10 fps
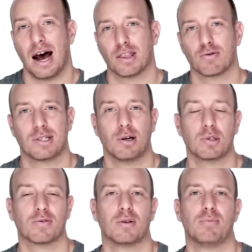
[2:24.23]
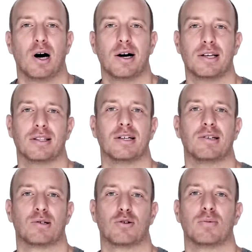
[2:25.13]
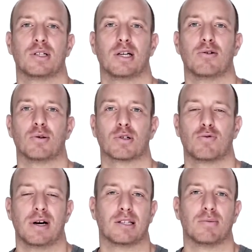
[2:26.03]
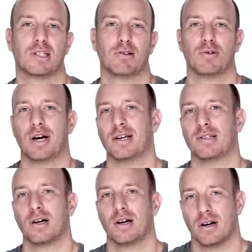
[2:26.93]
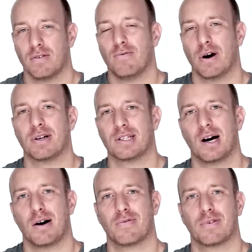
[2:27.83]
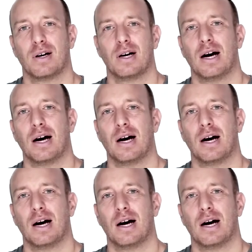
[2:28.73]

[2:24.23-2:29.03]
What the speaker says: And the result of combining these two materials creates a material that is very tough,